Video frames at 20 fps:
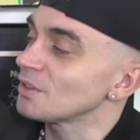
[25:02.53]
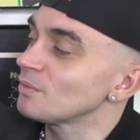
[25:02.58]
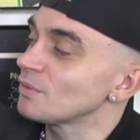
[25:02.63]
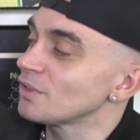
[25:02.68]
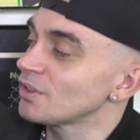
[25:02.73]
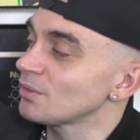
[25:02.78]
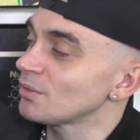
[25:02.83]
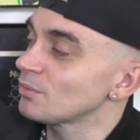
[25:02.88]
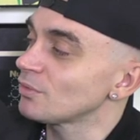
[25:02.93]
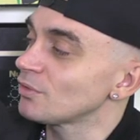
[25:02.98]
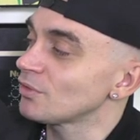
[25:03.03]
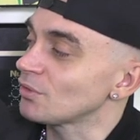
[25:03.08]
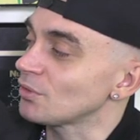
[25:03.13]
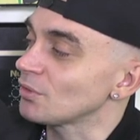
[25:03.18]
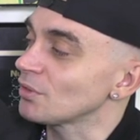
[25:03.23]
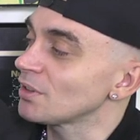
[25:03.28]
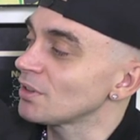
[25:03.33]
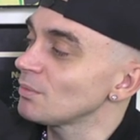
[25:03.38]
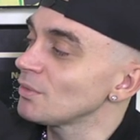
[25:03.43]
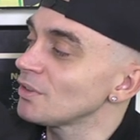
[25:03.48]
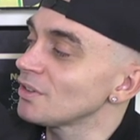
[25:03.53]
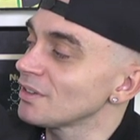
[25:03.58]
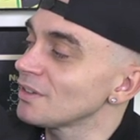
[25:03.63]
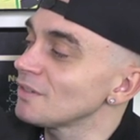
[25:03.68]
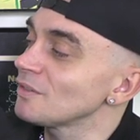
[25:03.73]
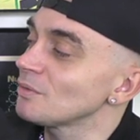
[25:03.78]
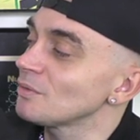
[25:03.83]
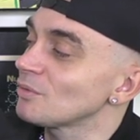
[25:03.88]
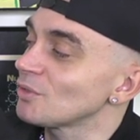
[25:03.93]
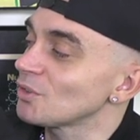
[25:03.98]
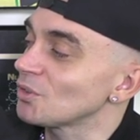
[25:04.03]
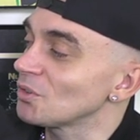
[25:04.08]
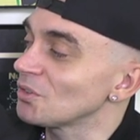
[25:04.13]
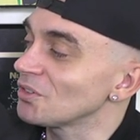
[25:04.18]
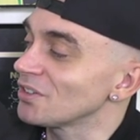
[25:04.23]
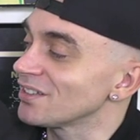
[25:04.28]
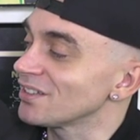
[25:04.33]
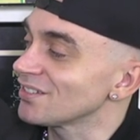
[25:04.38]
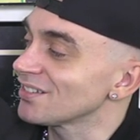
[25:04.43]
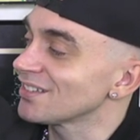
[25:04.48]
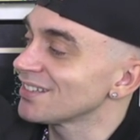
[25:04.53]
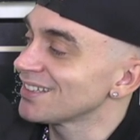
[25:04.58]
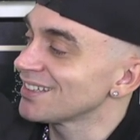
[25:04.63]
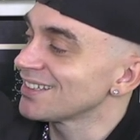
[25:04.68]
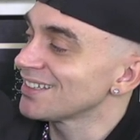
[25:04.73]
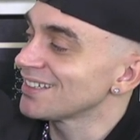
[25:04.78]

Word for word: Give me some. Give me give some stories.